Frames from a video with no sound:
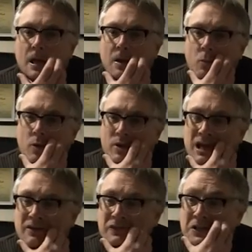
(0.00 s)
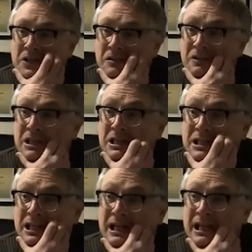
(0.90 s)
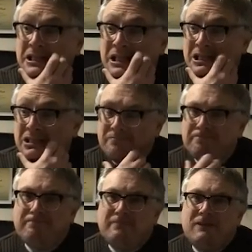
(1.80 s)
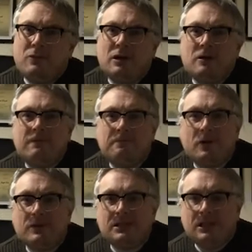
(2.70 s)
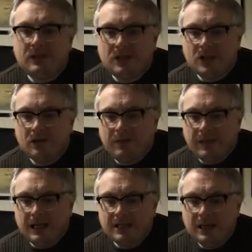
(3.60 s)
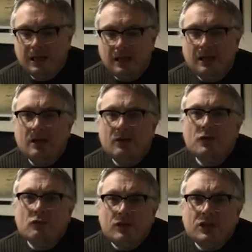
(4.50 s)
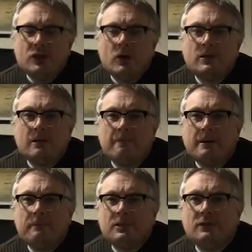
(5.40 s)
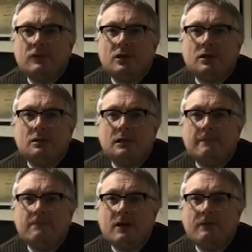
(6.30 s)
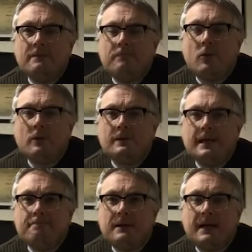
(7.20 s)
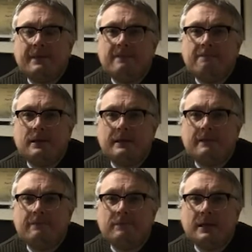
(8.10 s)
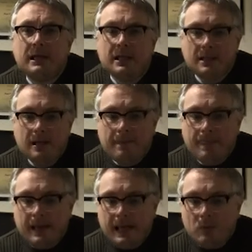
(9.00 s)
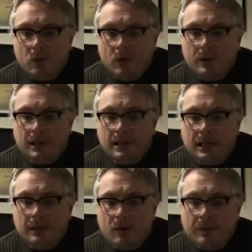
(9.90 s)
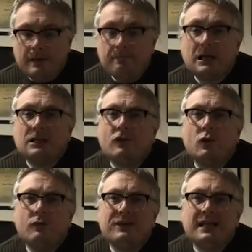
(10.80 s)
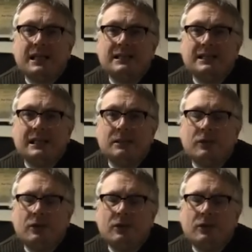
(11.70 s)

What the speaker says: What we have to do is, and I guess if you want to look for positives, it's good that the research our members have done, a very important impact they've played in working on the impact of COVID-19 with